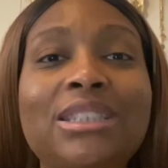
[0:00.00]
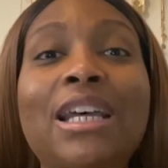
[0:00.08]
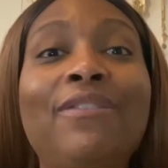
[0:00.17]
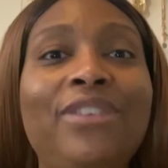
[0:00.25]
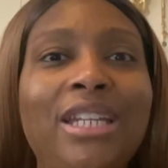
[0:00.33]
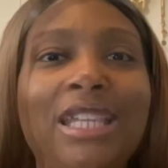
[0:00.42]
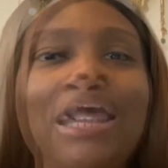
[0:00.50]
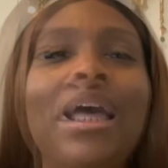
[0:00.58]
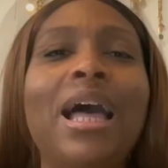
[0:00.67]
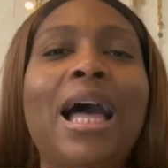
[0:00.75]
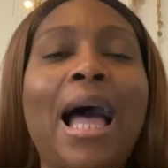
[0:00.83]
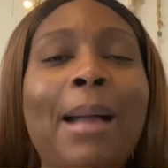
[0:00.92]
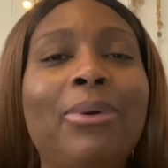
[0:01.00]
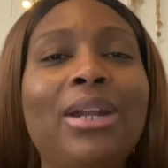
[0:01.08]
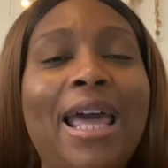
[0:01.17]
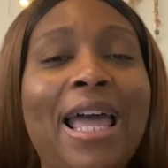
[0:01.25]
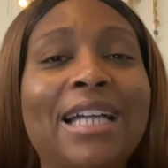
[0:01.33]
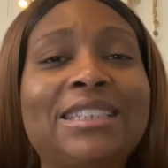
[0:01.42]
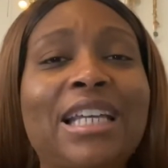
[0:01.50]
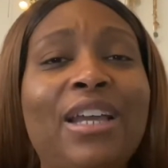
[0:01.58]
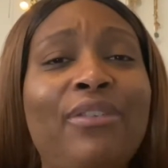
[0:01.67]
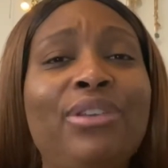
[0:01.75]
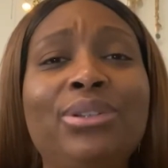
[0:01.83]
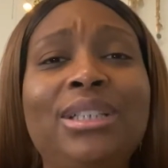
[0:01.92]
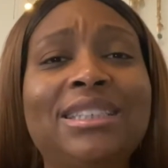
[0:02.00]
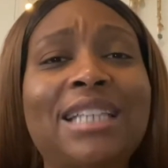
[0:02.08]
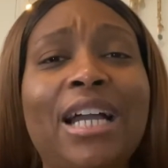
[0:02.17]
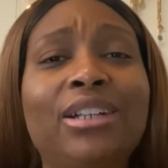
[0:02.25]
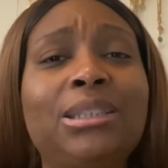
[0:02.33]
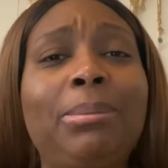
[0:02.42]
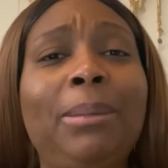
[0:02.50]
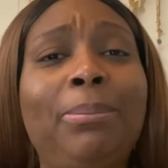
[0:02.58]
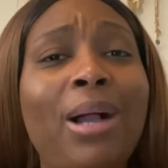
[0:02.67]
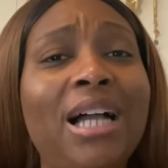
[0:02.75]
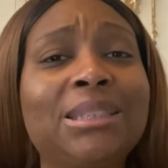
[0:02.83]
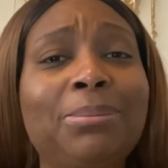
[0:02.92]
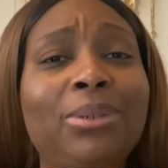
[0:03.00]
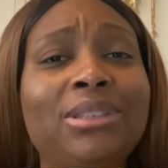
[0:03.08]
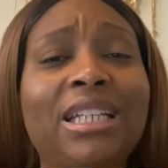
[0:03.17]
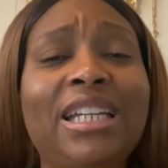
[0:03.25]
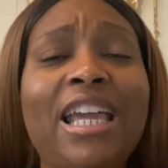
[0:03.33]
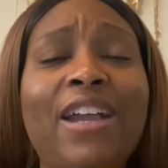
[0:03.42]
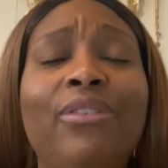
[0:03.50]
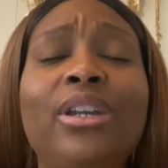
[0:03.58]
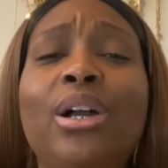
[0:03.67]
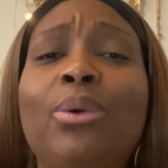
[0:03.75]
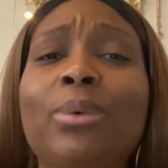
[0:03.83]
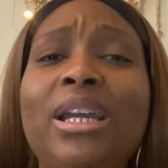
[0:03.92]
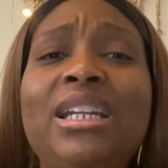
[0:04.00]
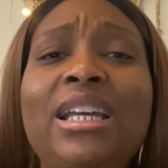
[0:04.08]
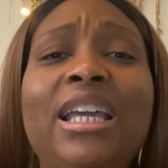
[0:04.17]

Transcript: a video. I'm going to ask that if you desire to be prosperous in every arena,